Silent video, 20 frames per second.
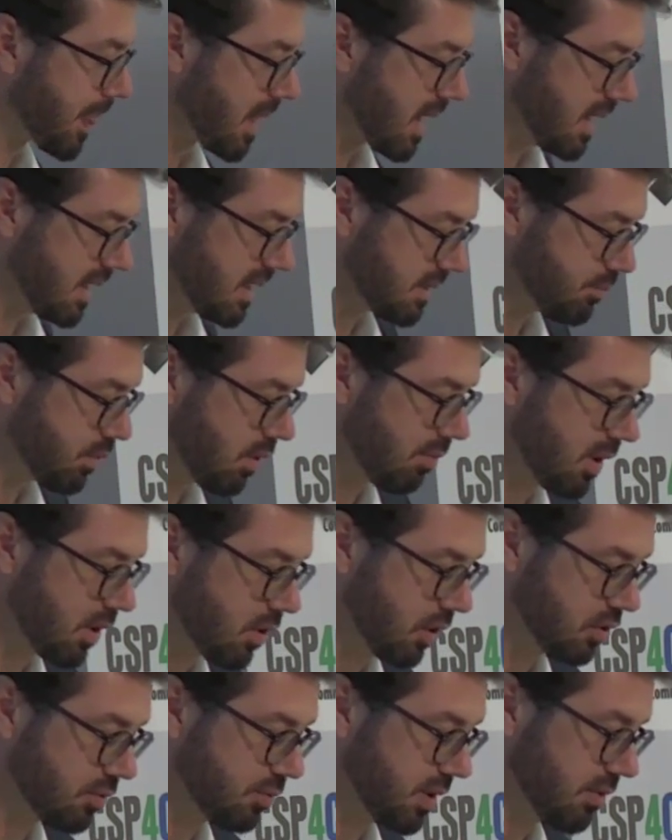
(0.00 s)
It is probably
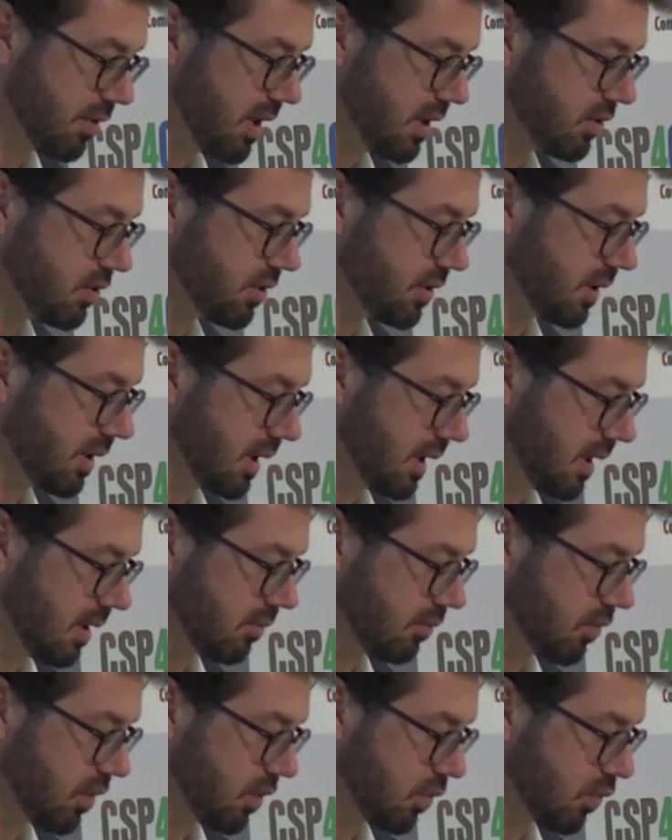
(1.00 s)
going to be reached
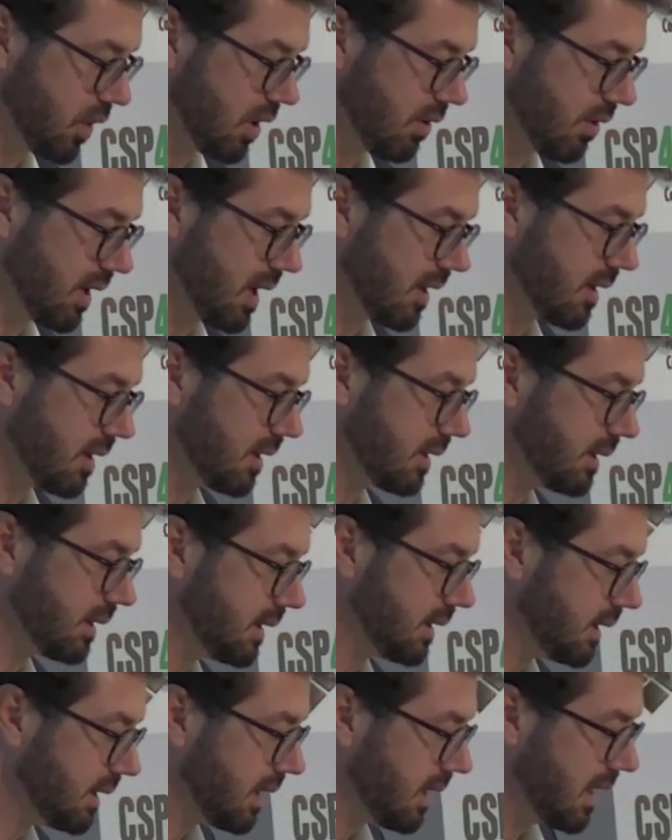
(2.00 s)
one way or another,
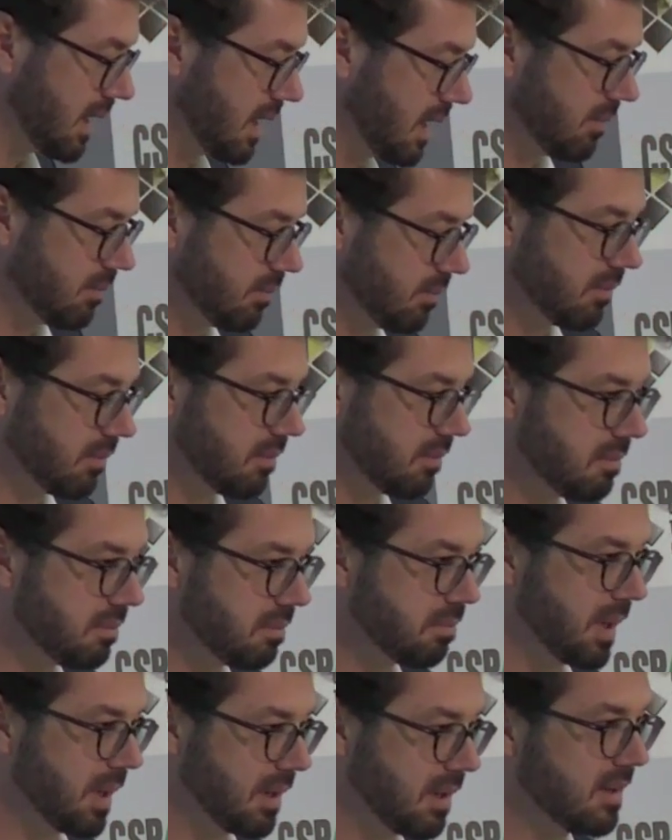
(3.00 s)

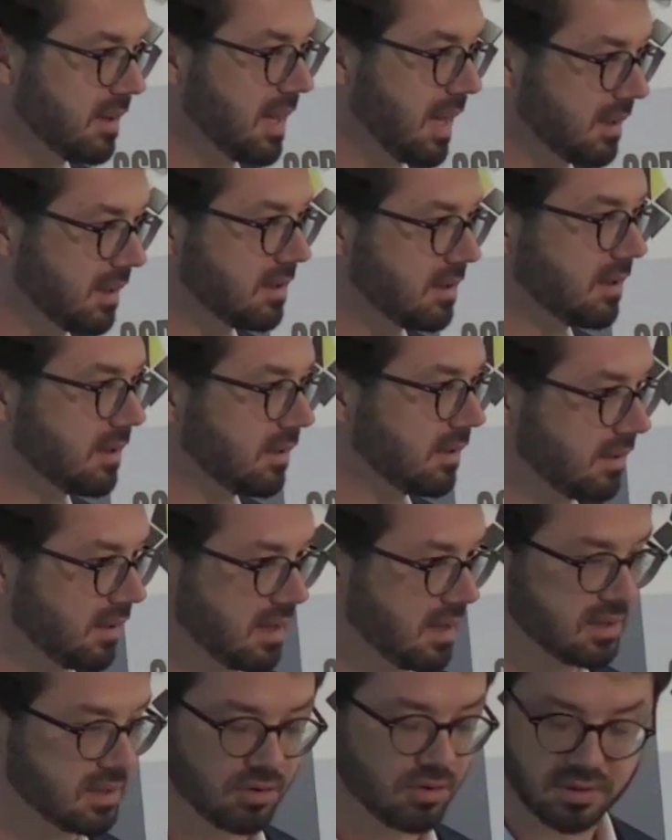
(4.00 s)
but that
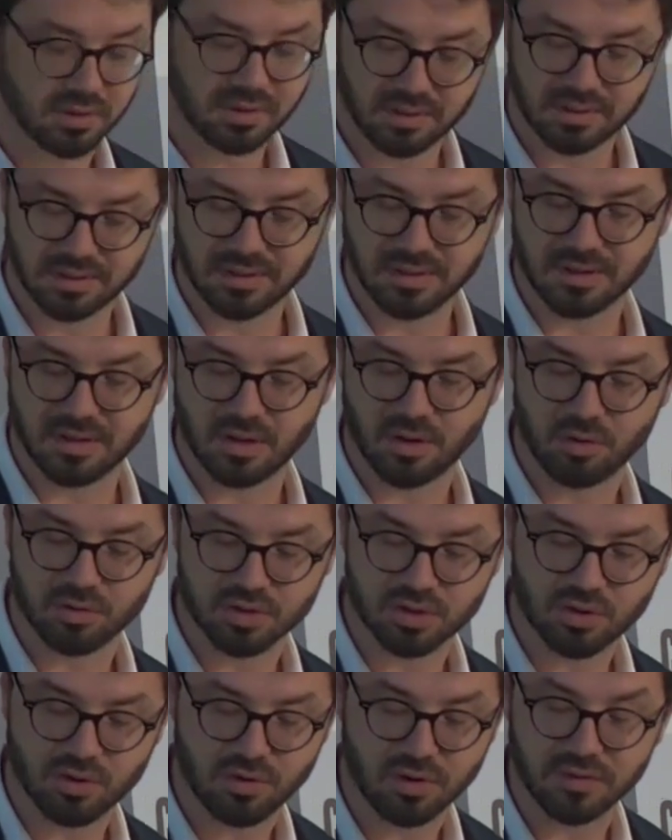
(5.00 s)
is not the whole
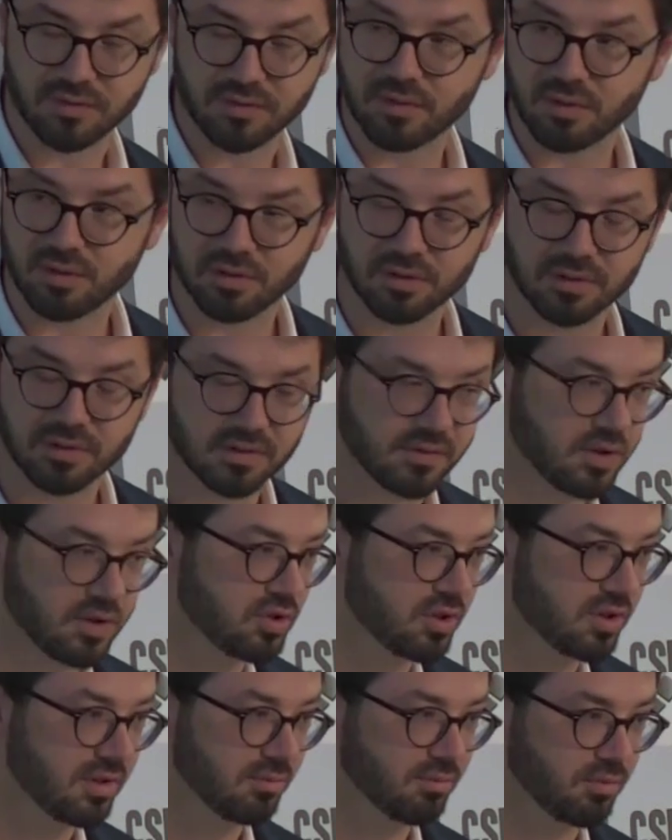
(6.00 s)
story for the
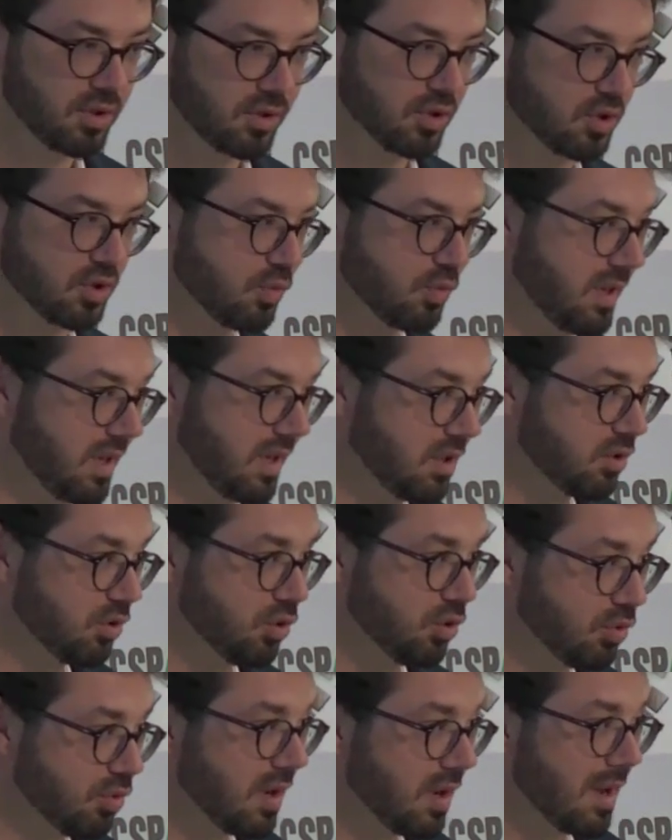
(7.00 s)
future because we need to
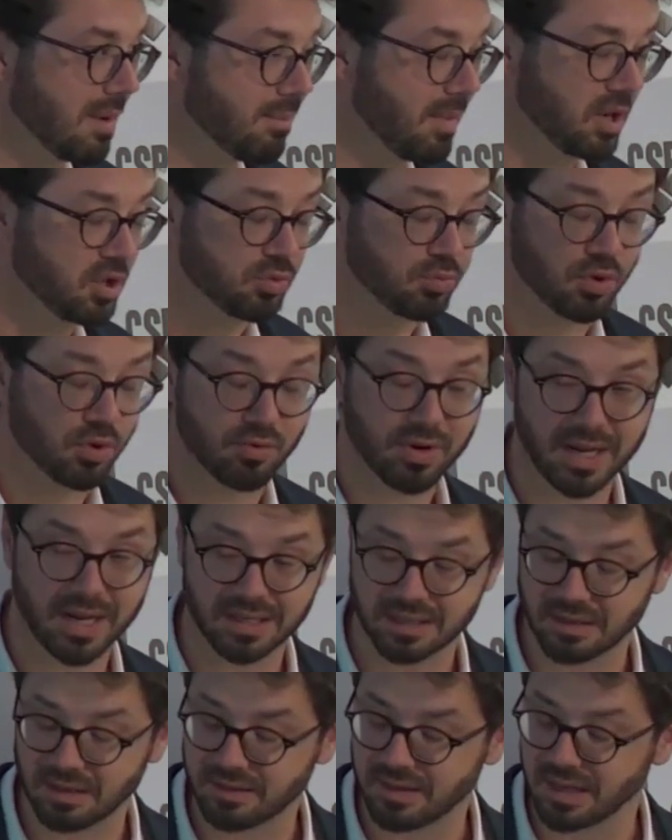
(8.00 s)
do much more
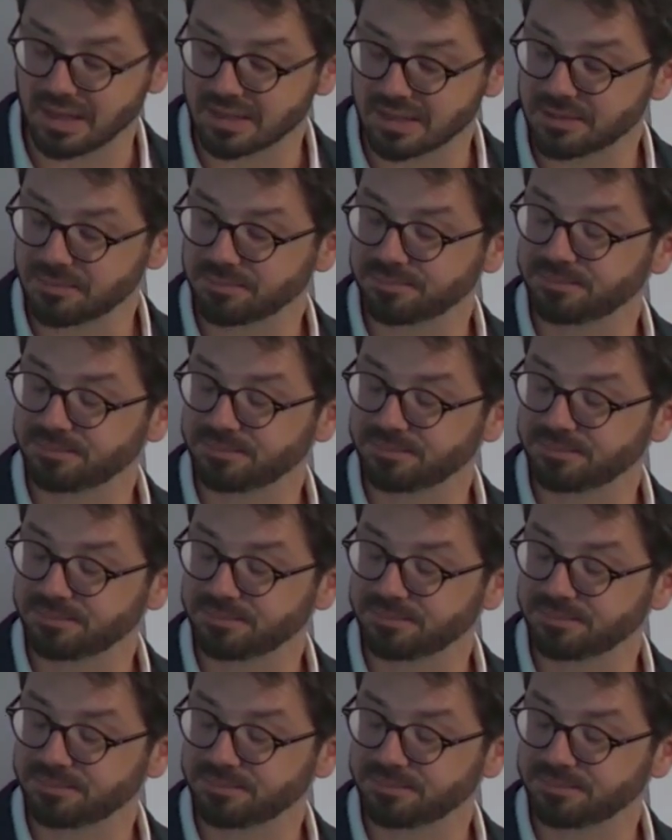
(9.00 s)
radical things.